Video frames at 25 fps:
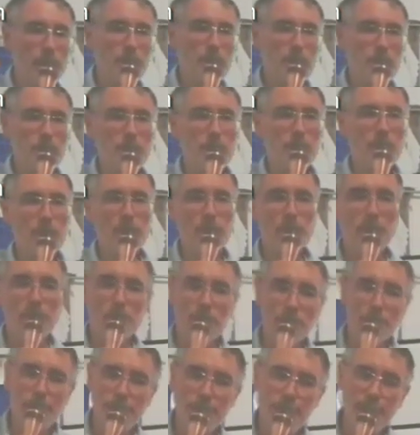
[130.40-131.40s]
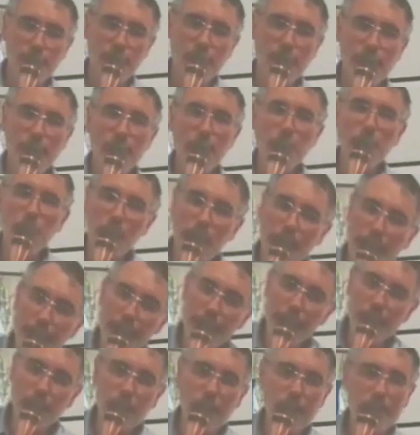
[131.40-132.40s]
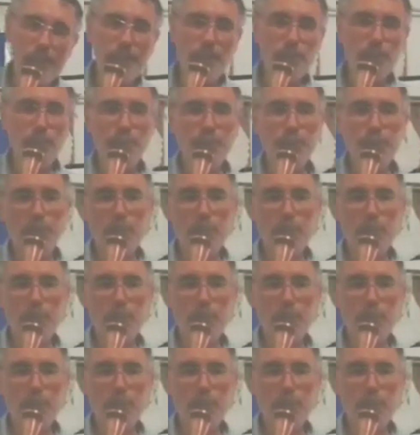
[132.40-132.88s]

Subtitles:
is dealing mainly, not